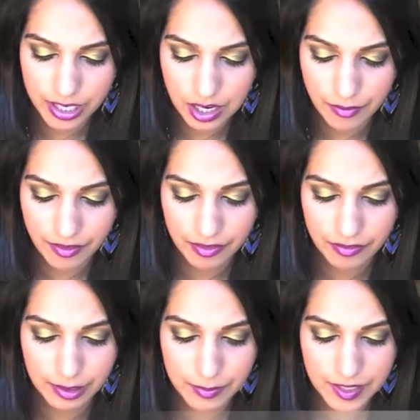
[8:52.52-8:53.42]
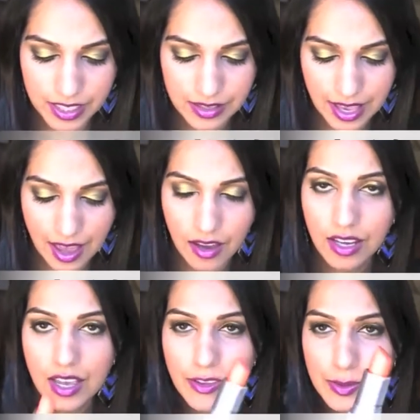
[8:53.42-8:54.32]
type of lipsticks out.
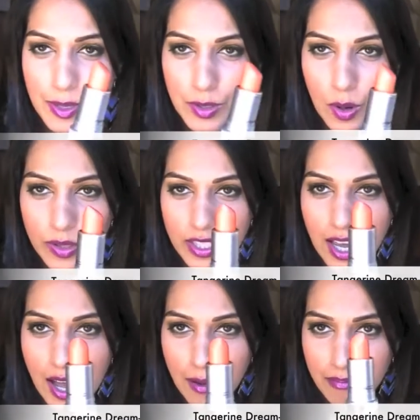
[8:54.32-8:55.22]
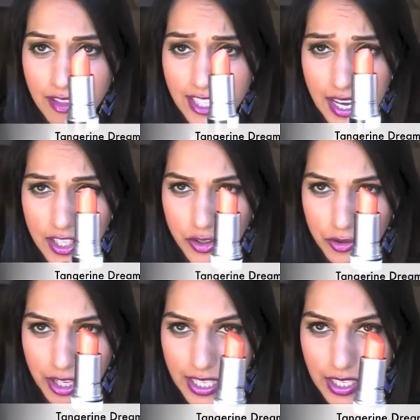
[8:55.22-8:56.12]
This one's called
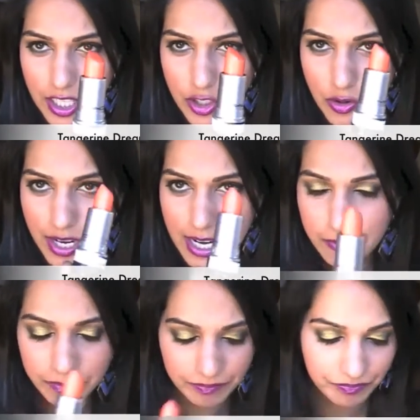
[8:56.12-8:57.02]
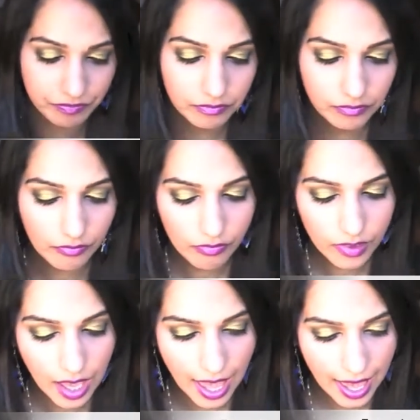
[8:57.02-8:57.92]
Tangerine Dream,
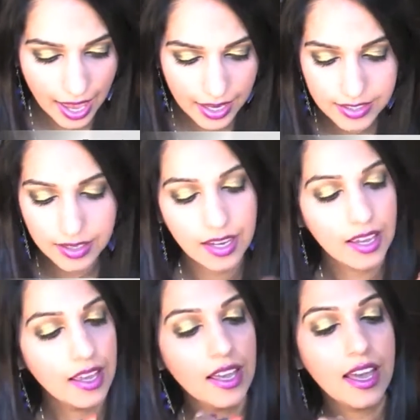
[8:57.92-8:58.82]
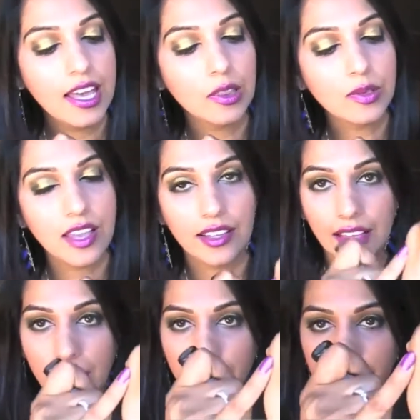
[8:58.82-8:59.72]
and it looks like
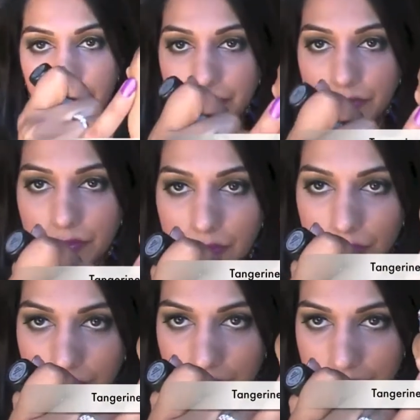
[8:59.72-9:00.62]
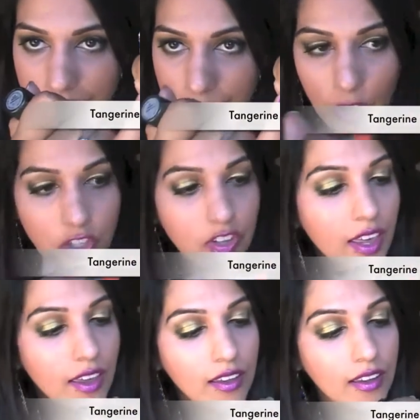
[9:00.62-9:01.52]
that. That's the swatch
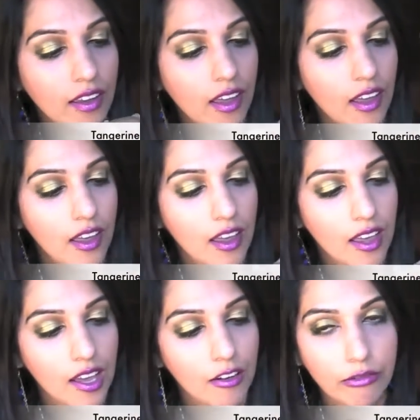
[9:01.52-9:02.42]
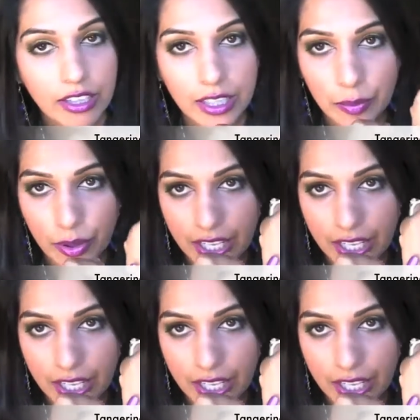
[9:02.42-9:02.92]
there. Really pretty